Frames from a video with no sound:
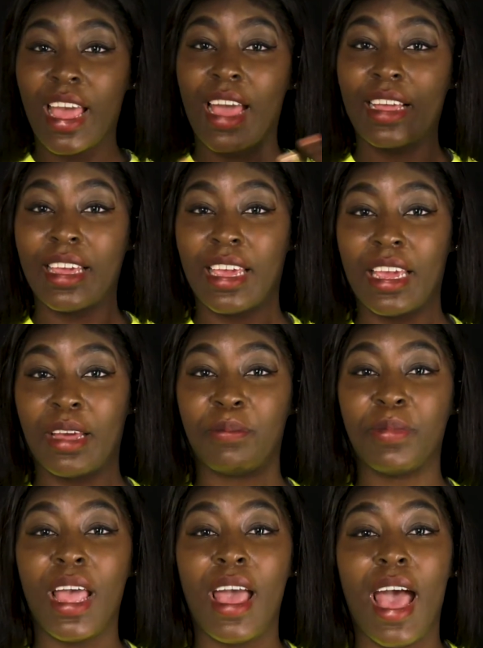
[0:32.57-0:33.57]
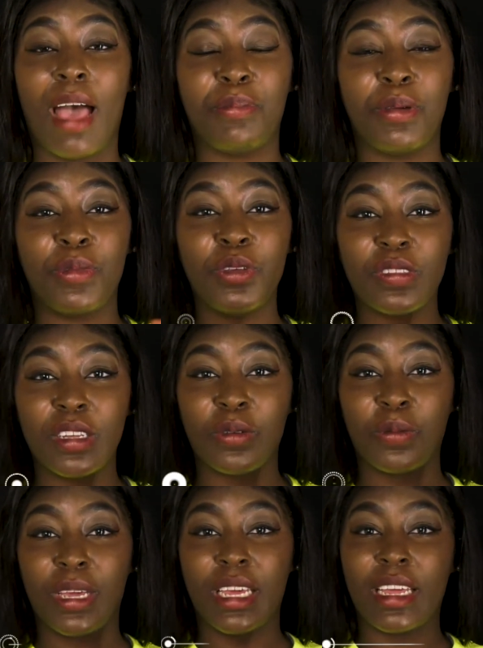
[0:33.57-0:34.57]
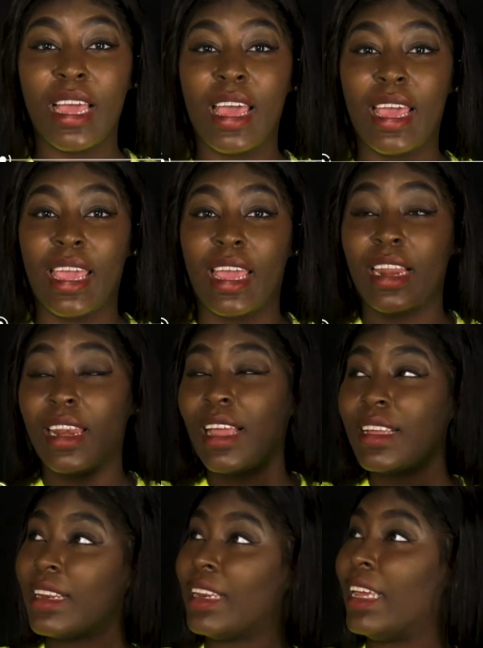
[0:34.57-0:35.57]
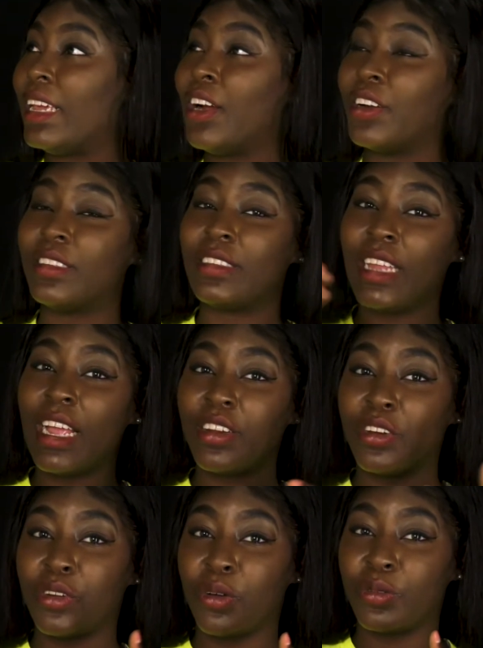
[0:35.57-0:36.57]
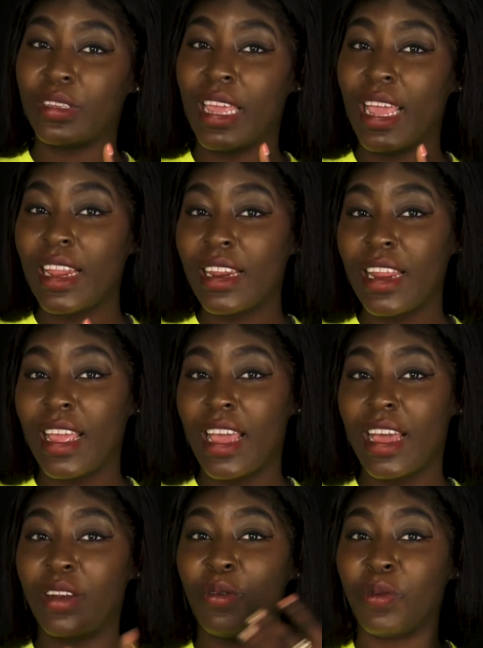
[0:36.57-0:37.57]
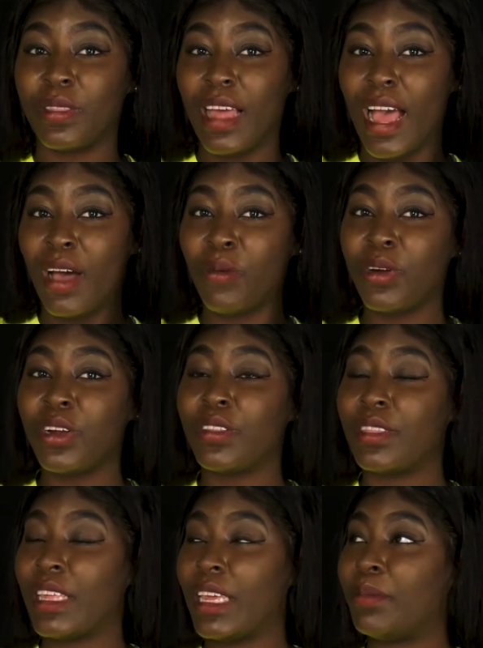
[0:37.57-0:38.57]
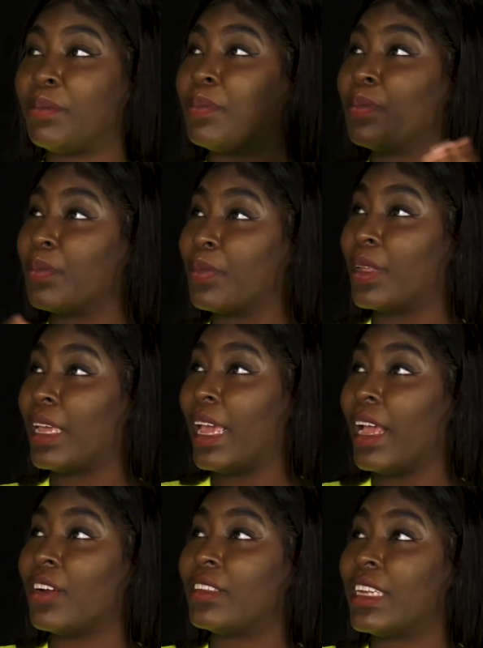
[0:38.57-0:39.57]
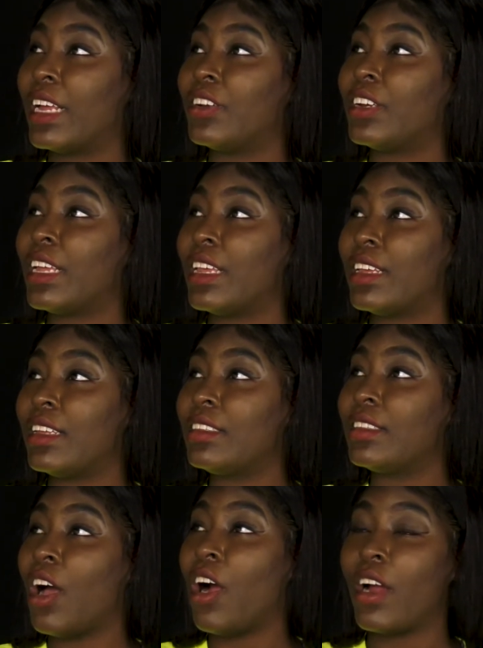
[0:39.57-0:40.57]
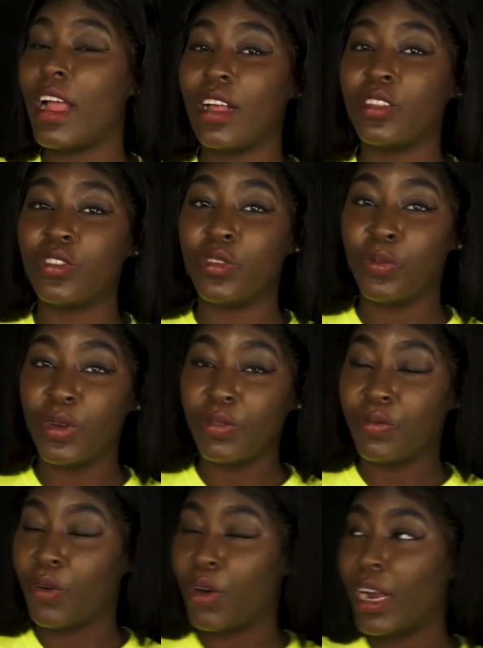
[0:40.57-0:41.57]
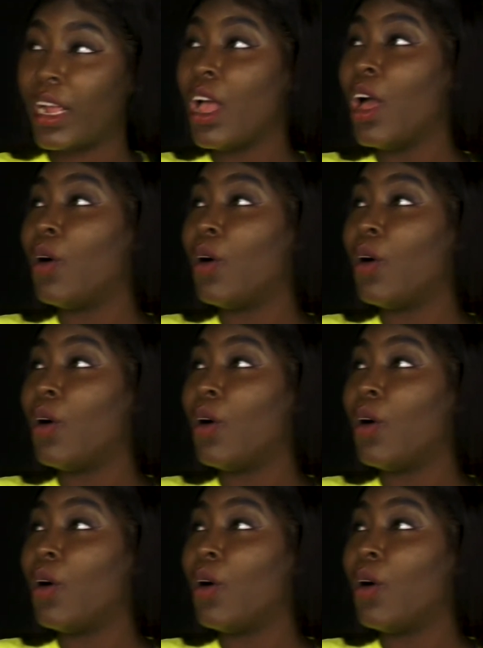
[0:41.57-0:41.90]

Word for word: at camp. Happy Music Week, and luckily our standard goes hand in hand with our theme. Okay, our standard is RL 2.4,